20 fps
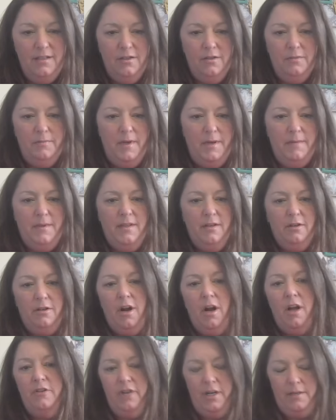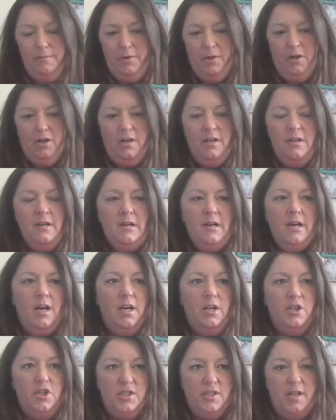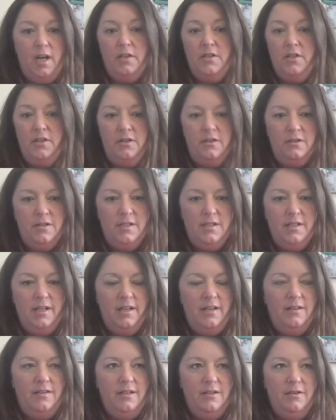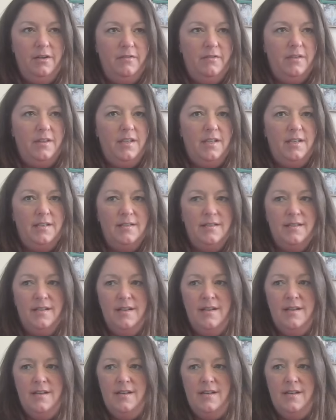you know, maybe their contract barn uh, just got turned and they, you know, everything's